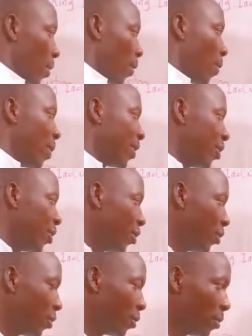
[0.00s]
raw
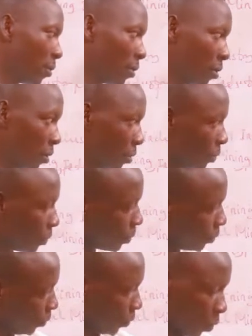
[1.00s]
material
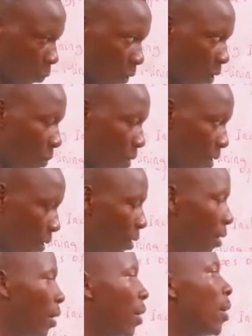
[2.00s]
will be
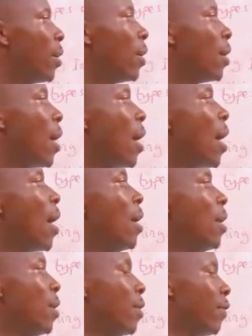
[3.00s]

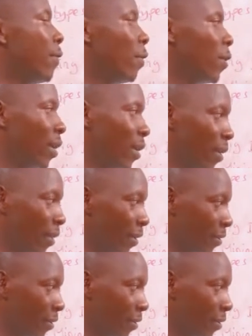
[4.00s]
found in